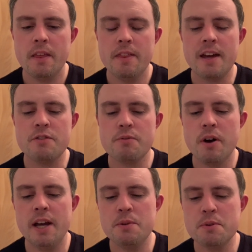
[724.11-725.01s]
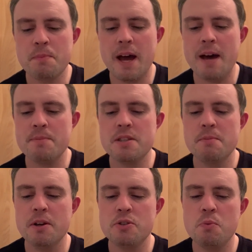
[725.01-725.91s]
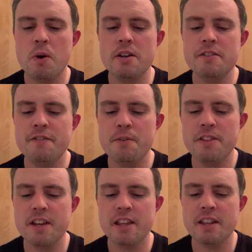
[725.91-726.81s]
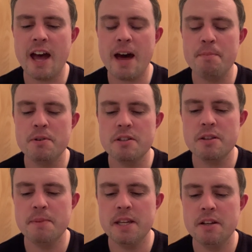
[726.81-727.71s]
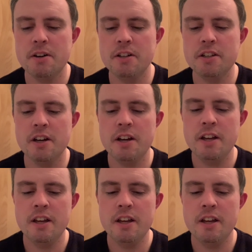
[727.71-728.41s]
That ride was perhaps the most wonderful thing that happened to them in Narnia.